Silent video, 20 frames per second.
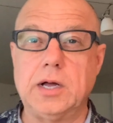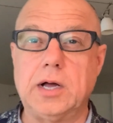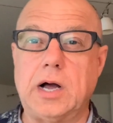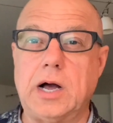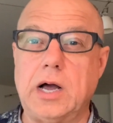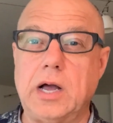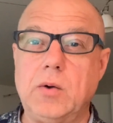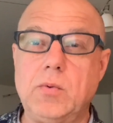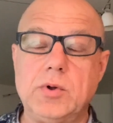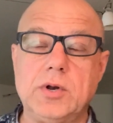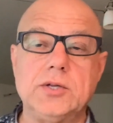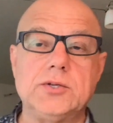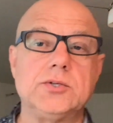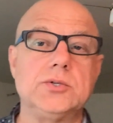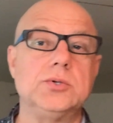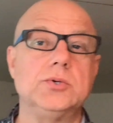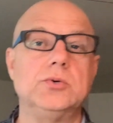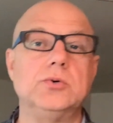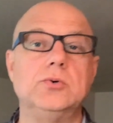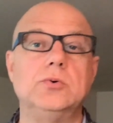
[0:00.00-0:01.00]
I wanted
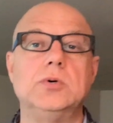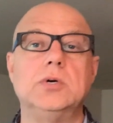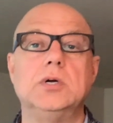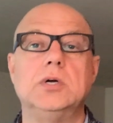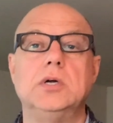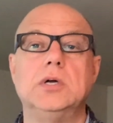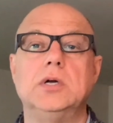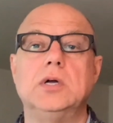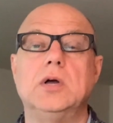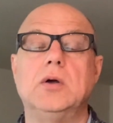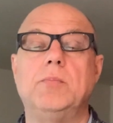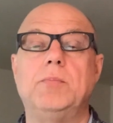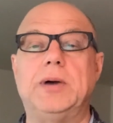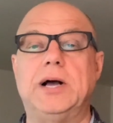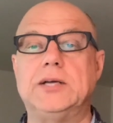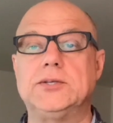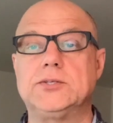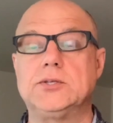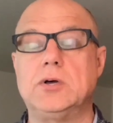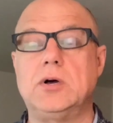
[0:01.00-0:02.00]
to
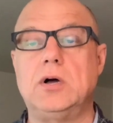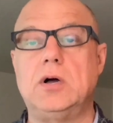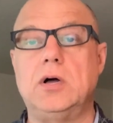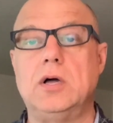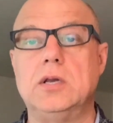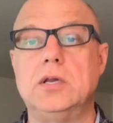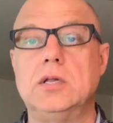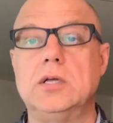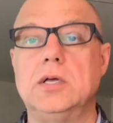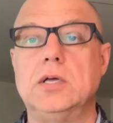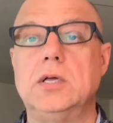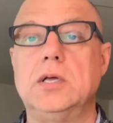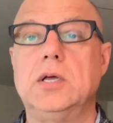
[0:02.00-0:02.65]
pass on